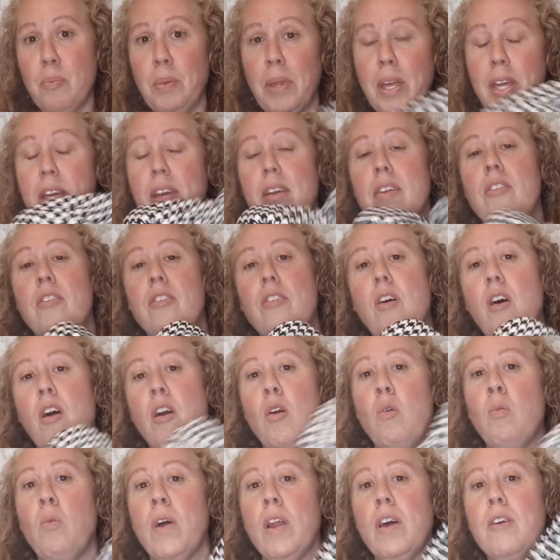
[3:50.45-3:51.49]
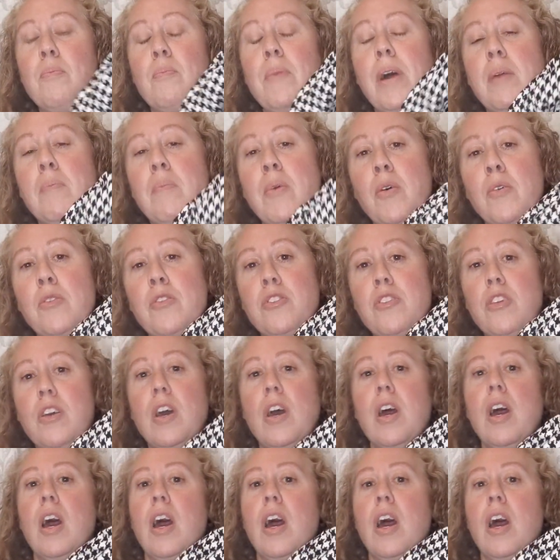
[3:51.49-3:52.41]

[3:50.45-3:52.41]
blankets are one of my most